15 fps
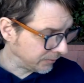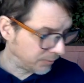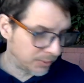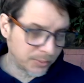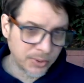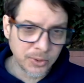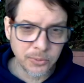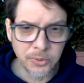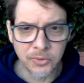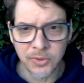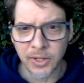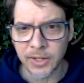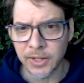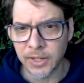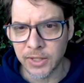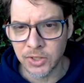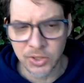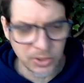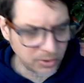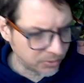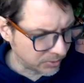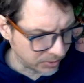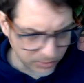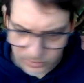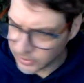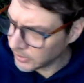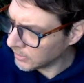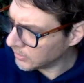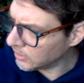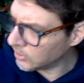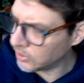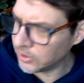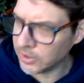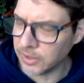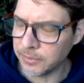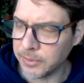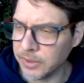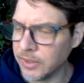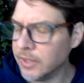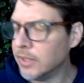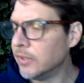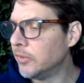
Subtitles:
if you want to go with Ta-Nehisi or Nishiyama